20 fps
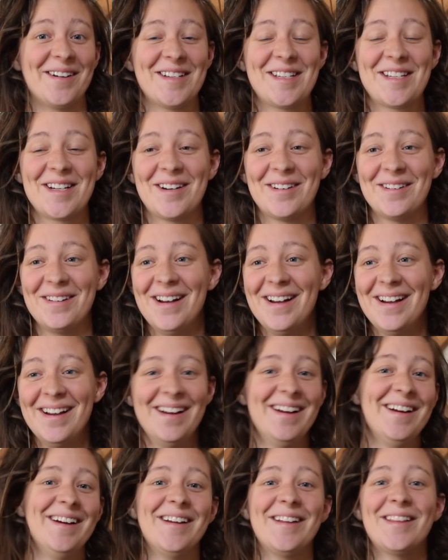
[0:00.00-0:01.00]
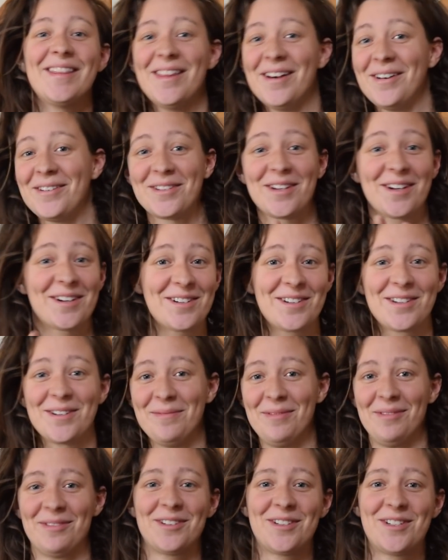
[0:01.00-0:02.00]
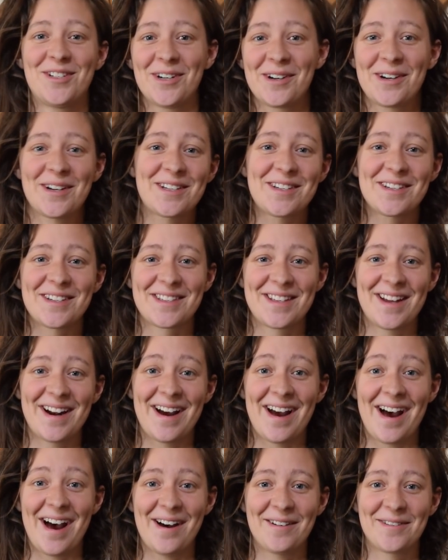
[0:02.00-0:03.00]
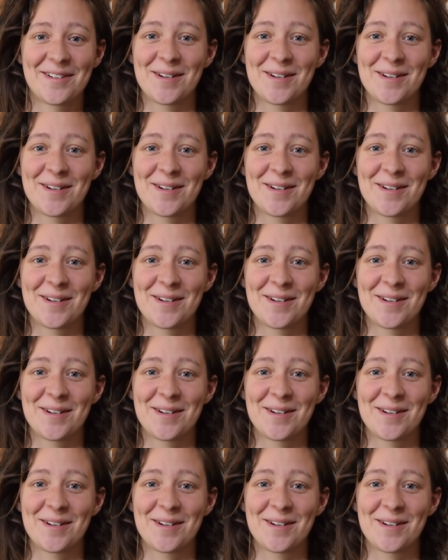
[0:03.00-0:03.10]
So those are some of the choices that I have